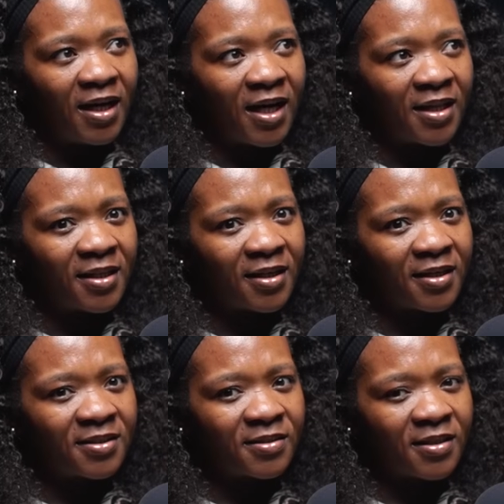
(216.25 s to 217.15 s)
I think
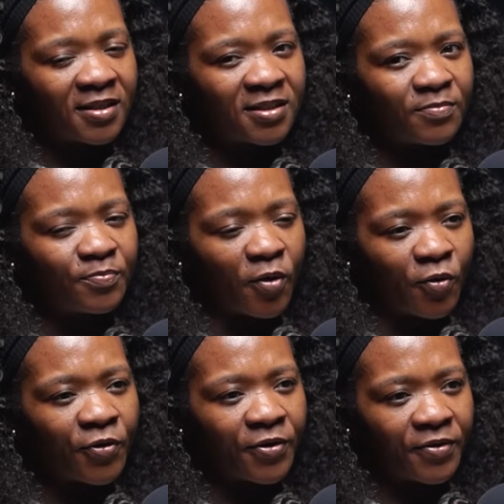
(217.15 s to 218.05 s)
it's
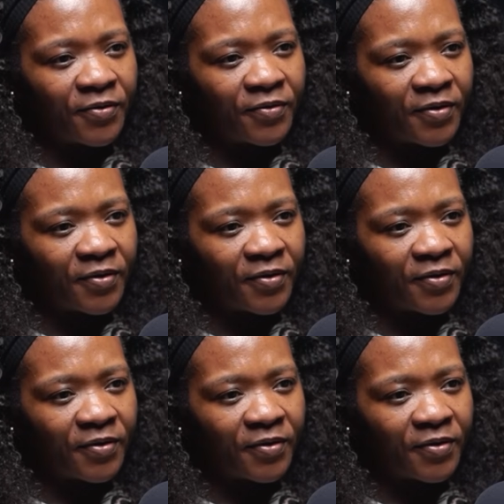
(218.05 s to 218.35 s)
both.